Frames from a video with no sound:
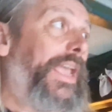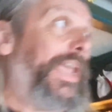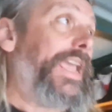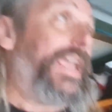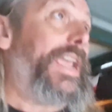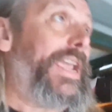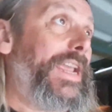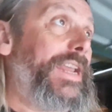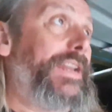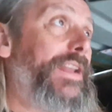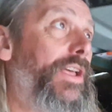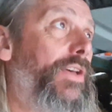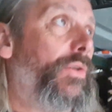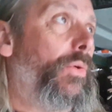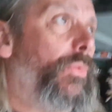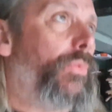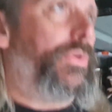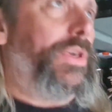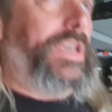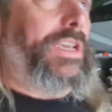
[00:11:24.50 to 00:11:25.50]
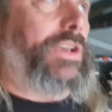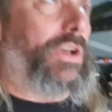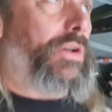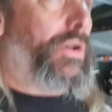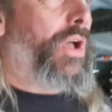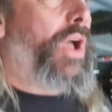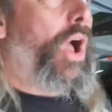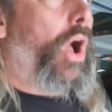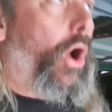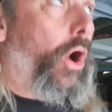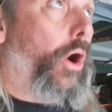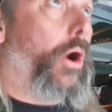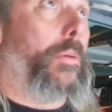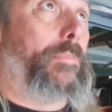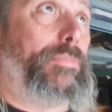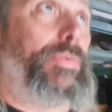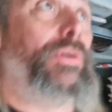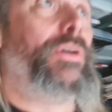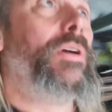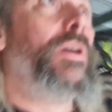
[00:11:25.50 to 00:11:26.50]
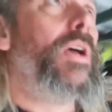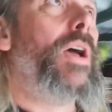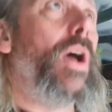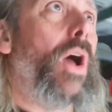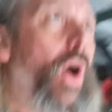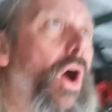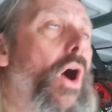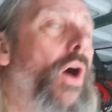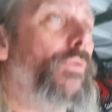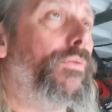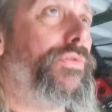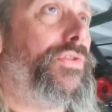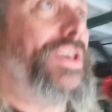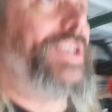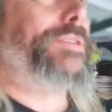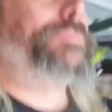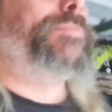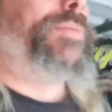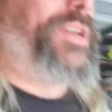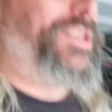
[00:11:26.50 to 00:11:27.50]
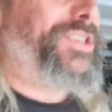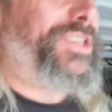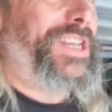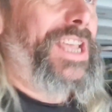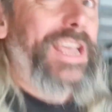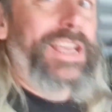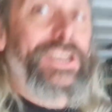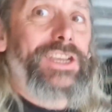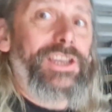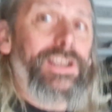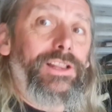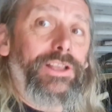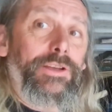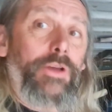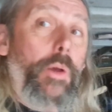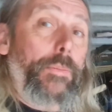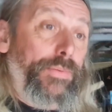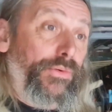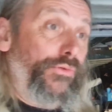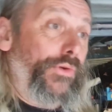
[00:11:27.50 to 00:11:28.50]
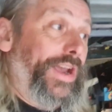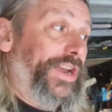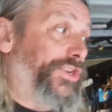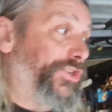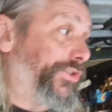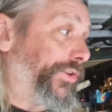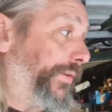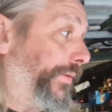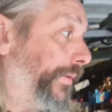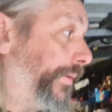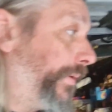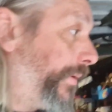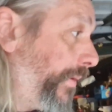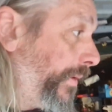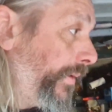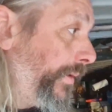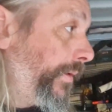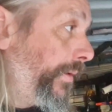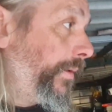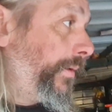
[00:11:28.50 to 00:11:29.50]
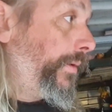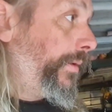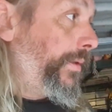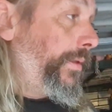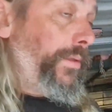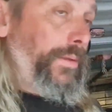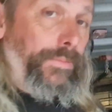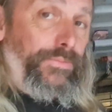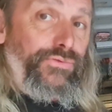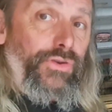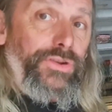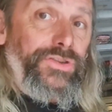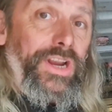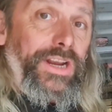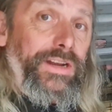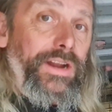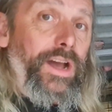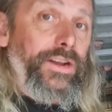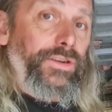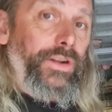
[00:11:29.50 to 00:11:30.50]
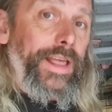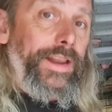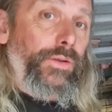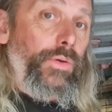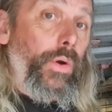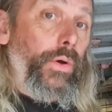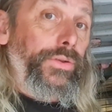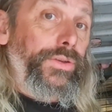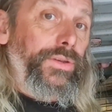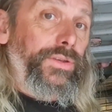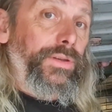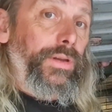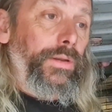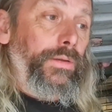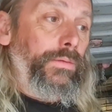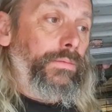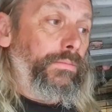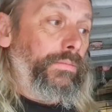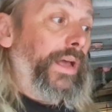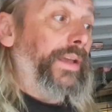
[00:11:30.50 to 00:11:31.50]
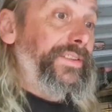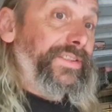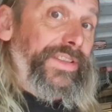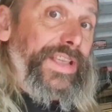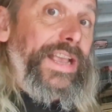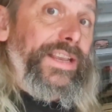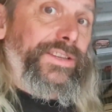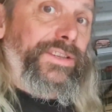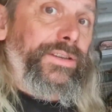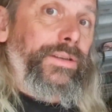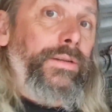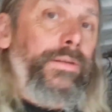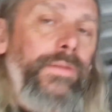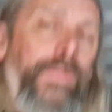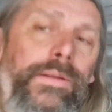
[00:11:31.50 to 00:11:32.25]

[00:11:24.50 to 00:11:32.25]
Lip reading: in the hub of this particular operation. Project Nigel headquarters. That's this.